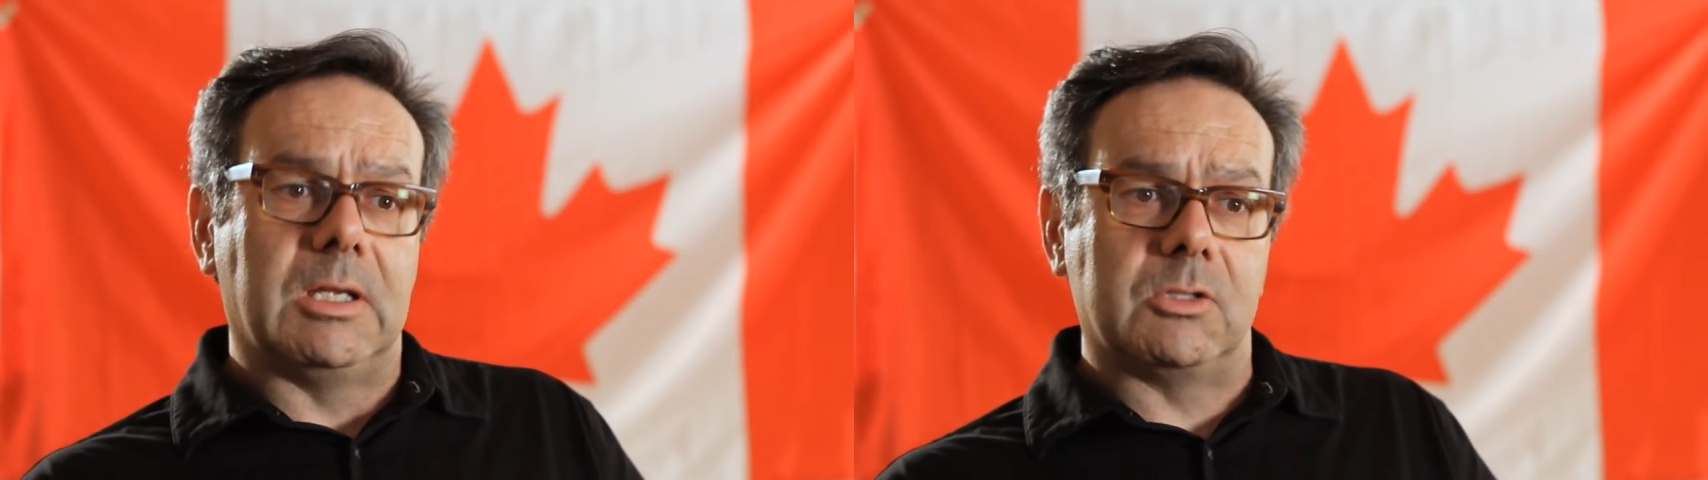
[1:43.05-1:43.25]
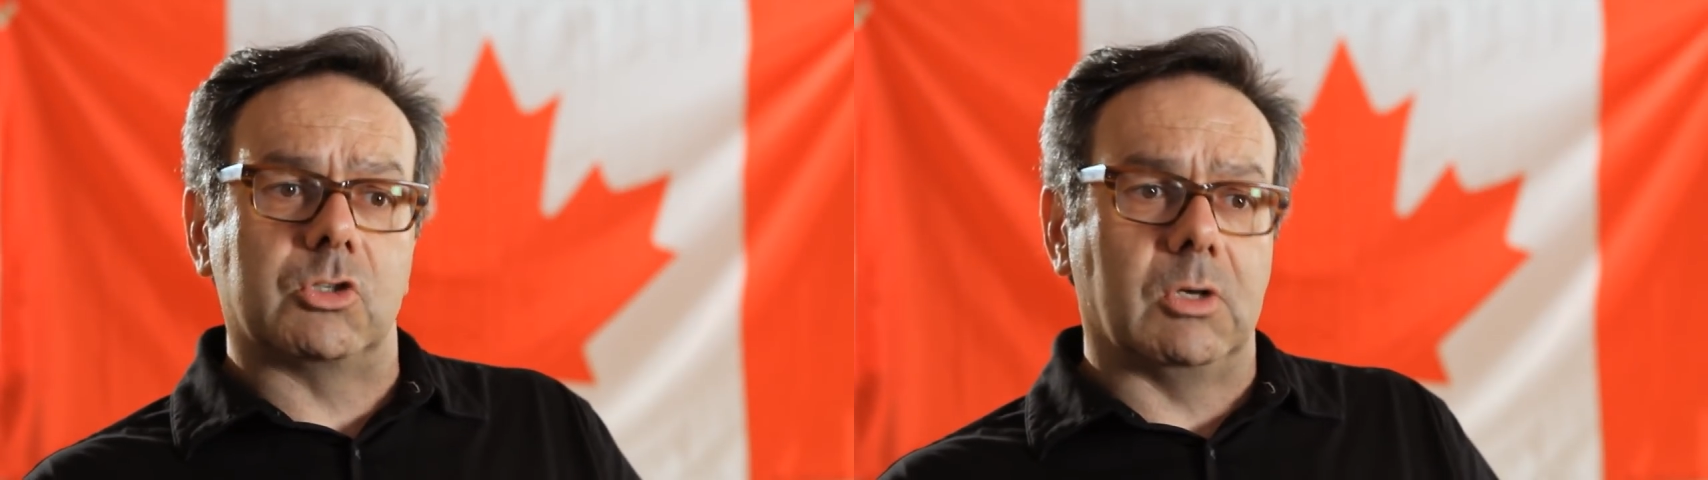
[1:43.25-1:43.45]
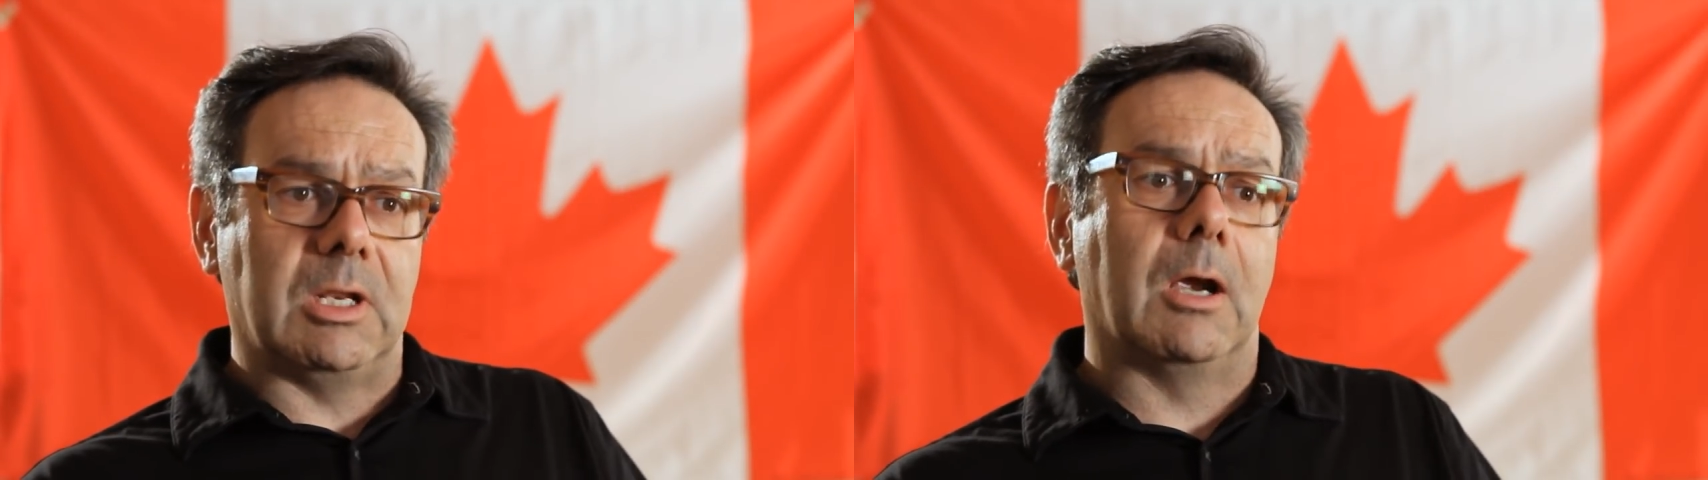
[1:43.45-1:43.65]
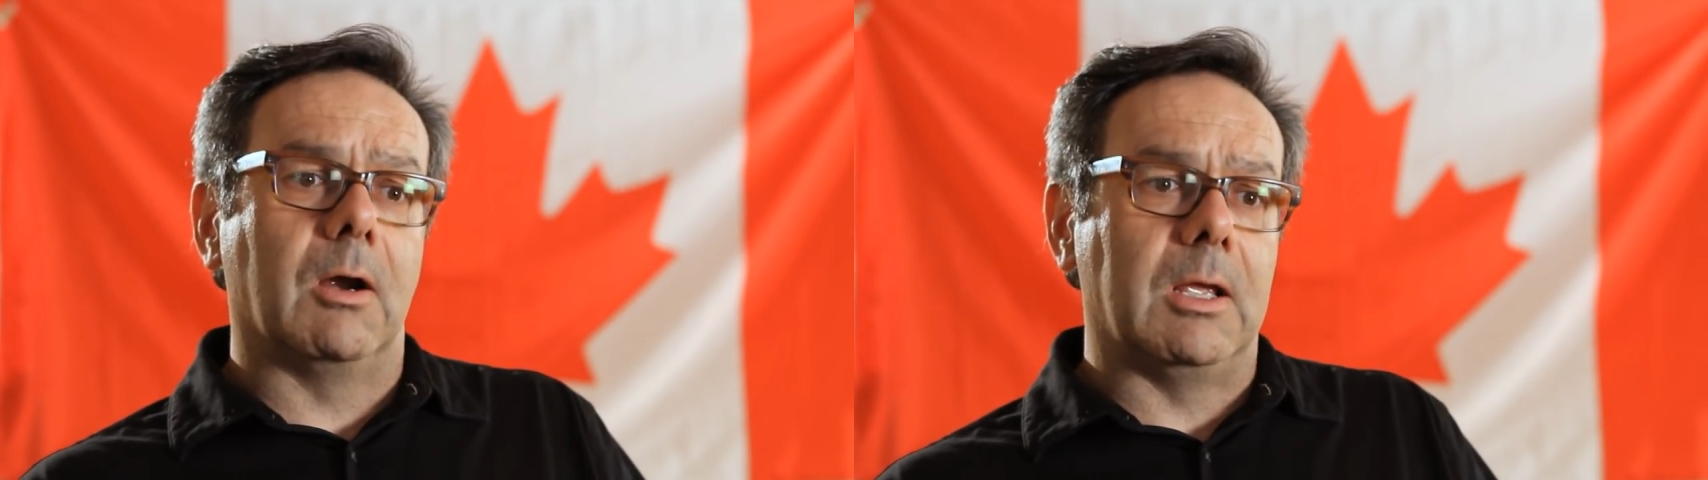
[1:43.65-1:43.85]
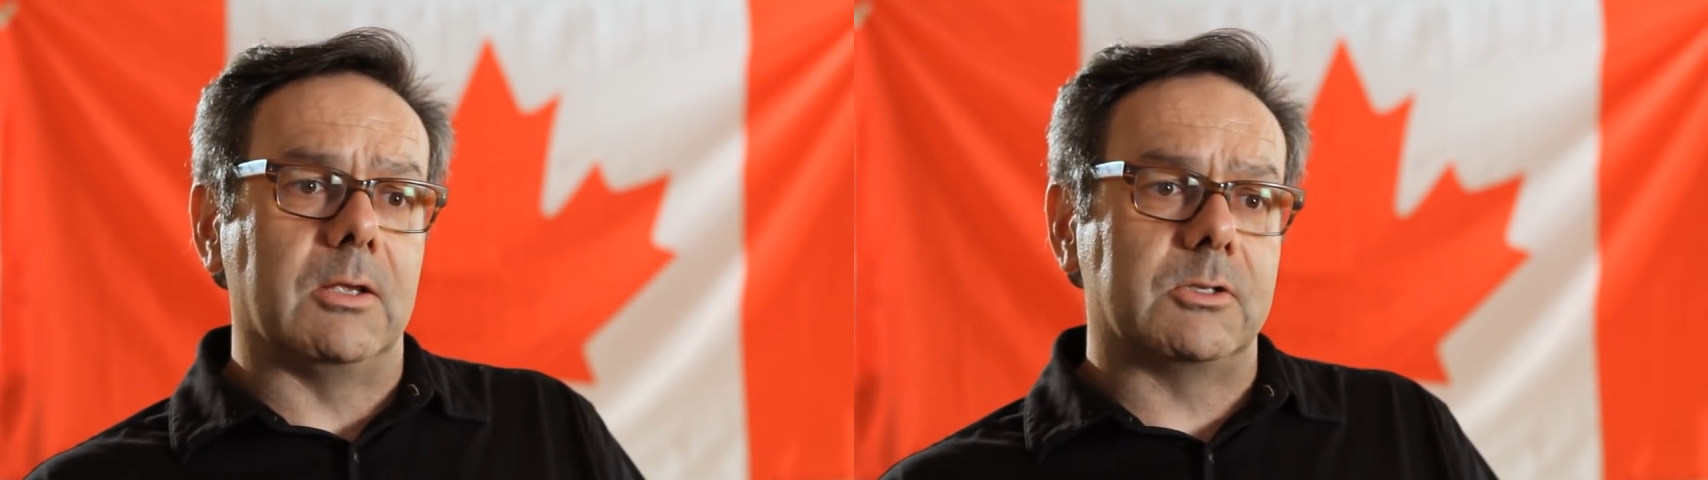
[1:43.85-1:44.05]
in certain
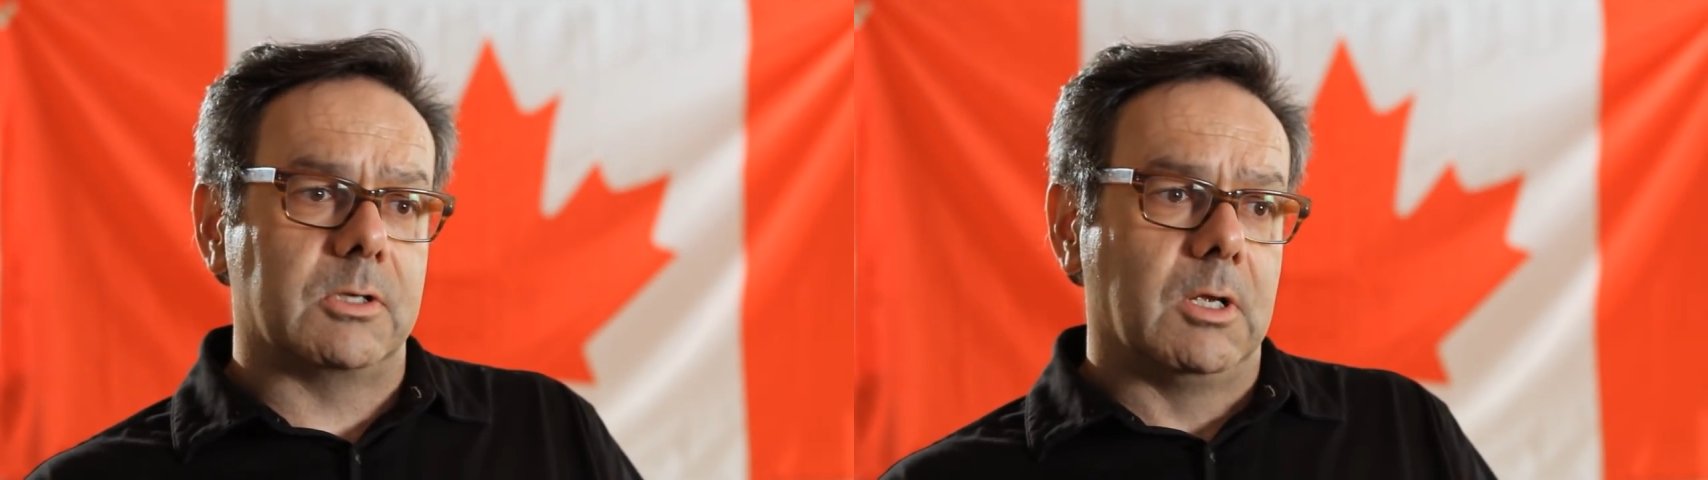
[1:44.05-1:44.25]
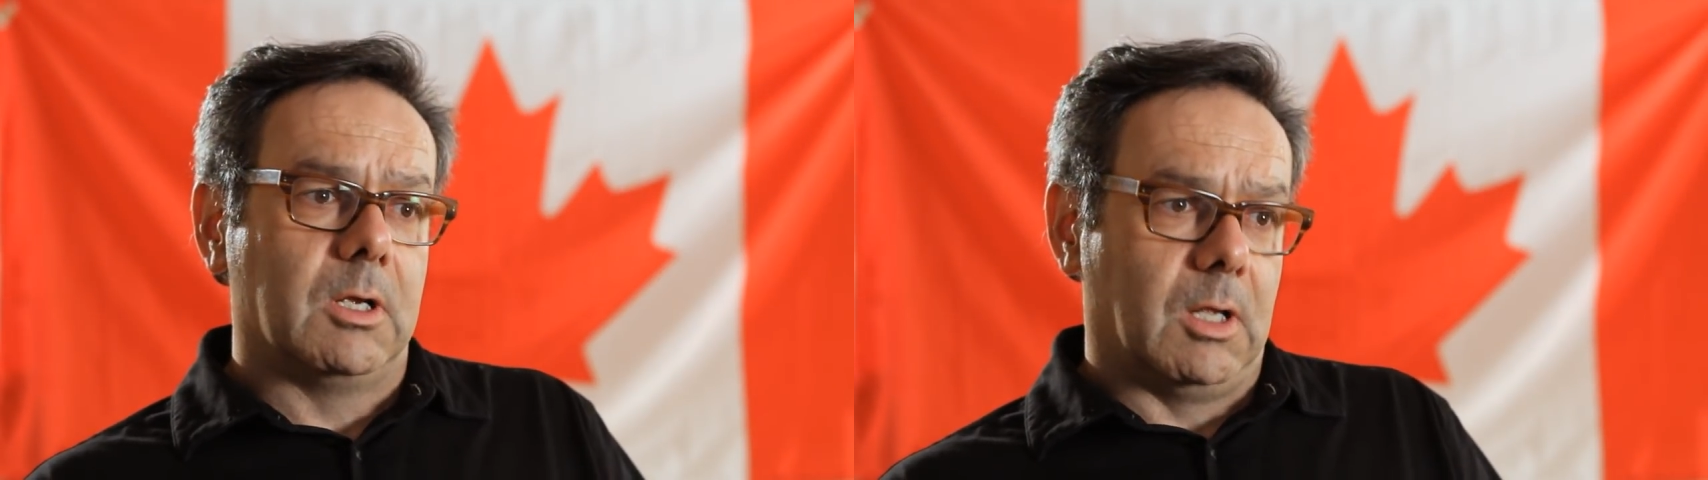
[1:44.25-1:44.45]
areas